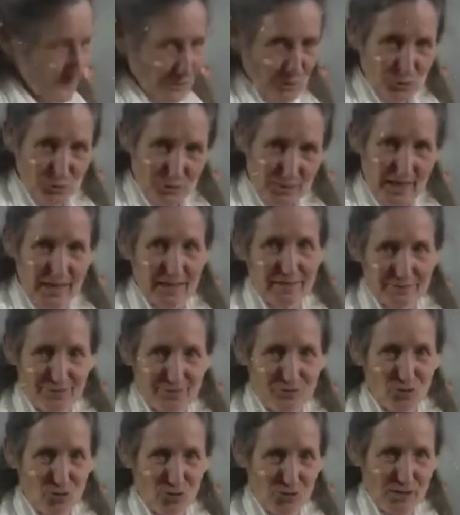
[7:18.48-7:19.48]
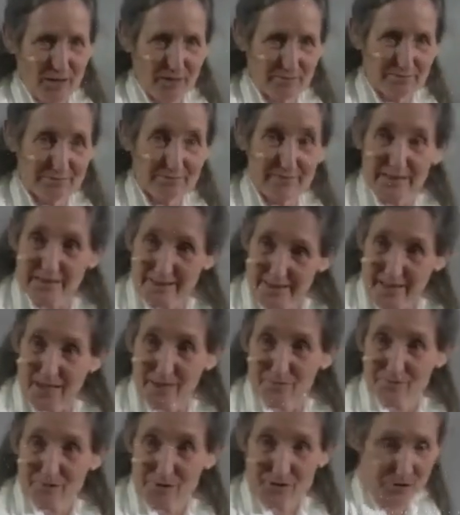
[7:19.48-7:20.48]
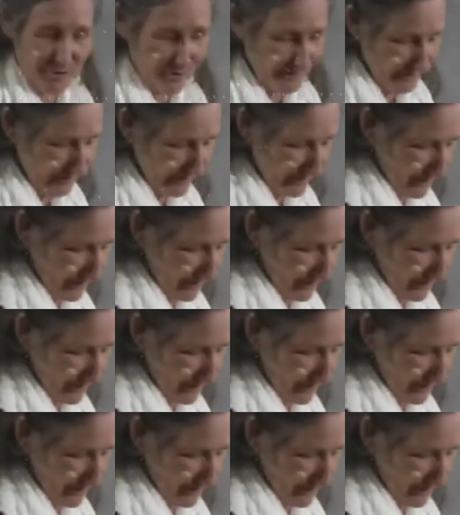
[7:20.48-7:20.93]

your gut flora, it can return.